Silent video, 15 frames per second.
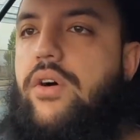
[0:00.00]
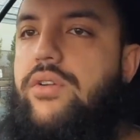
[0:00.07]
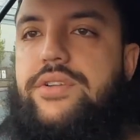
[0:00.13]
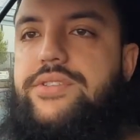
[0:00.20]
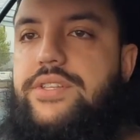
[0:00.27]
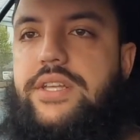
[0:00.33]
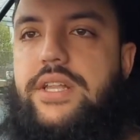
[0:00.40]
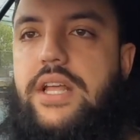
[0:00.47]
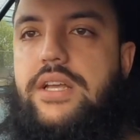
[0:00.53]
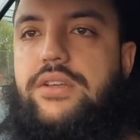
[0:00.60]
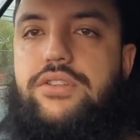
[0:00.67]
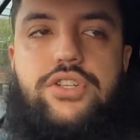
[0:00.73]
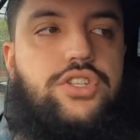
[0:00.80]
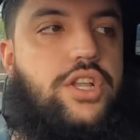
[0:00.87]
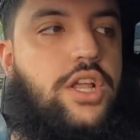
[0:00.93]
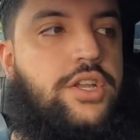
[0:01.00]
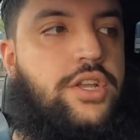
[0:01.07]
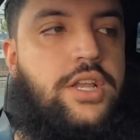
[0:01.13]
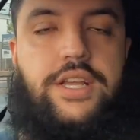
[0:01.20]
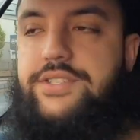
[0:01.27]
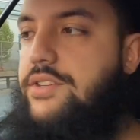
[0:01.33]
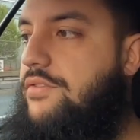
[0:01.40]
Honestly, like, you just learn
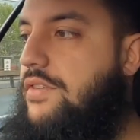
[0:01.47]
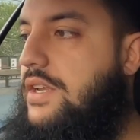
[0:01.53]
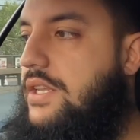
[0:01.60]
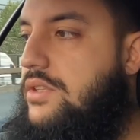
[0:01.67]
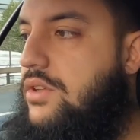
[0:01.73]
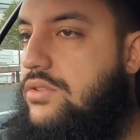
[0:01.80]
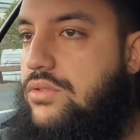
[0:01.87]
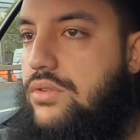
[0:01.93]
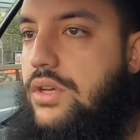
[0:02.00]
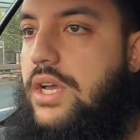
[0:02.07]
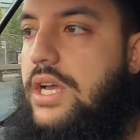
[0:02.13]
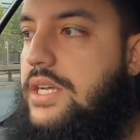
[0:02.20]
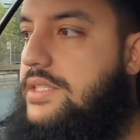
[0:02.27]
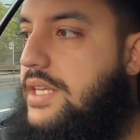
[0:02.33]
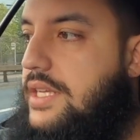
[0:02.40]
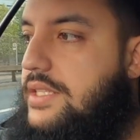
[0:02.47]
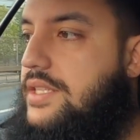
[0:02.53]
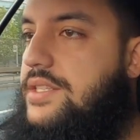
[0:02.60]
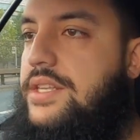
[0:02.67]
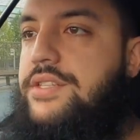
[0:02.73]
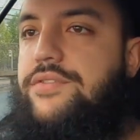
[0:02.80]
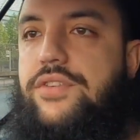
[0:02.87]
a lesson, really, not to take
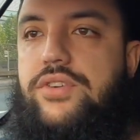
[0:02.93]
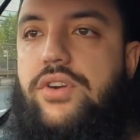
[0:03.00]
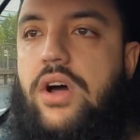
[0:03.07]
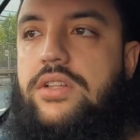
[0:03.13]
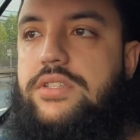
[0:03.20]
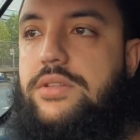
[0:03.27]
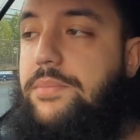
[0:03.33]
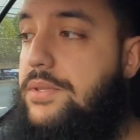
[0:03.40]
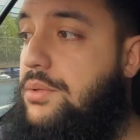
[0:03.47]
these things for granted.